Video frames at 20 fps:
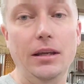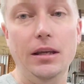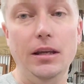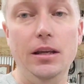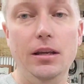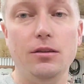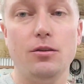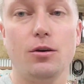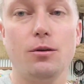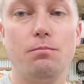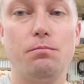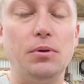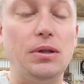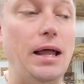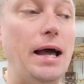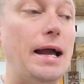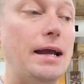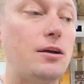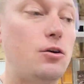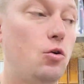in either
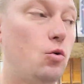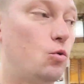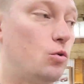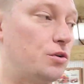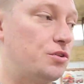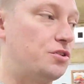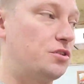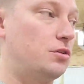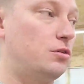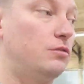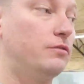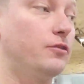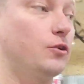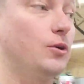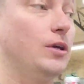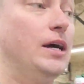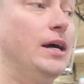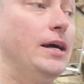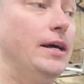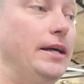black or
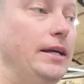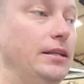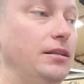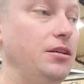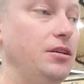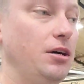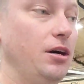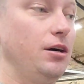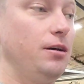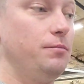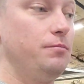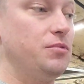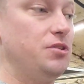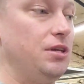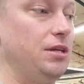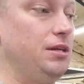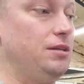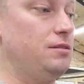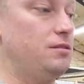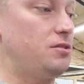silver. It
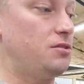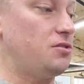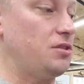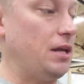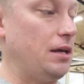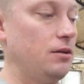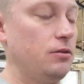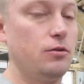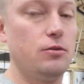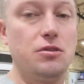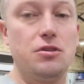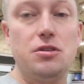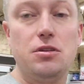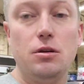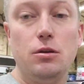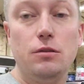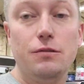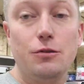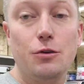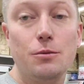comes in standard
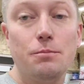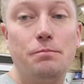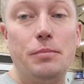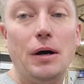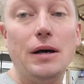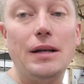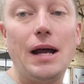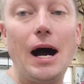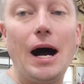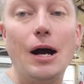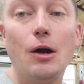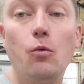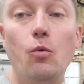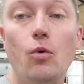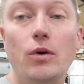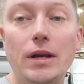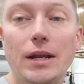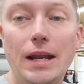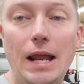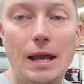silver, but I
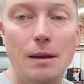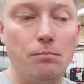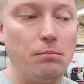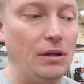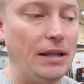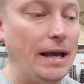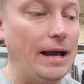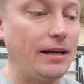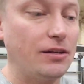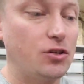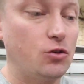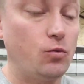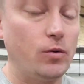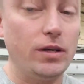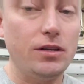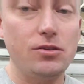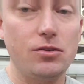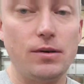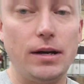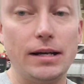wanted a black
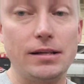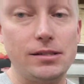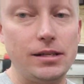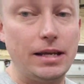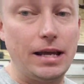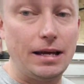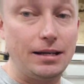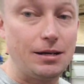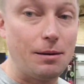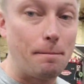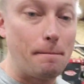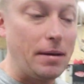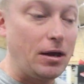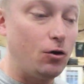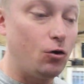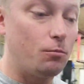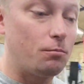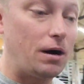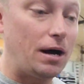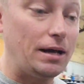switch, so I actually had to
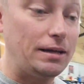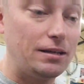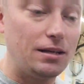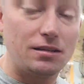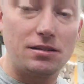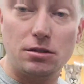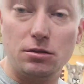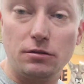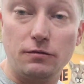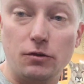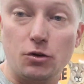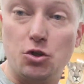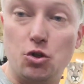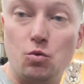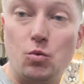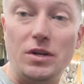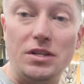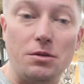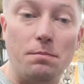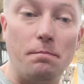mail my uh, silver
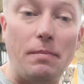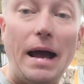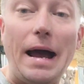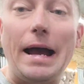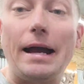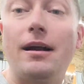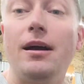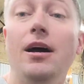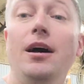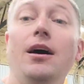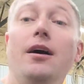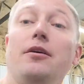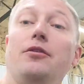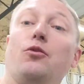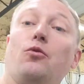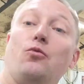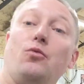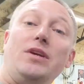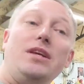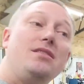switch back.
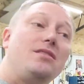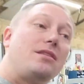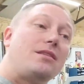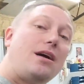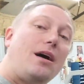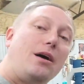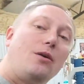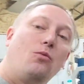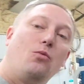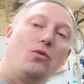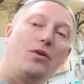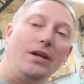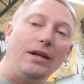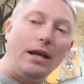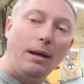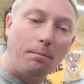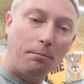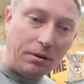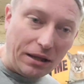The reason I wanted a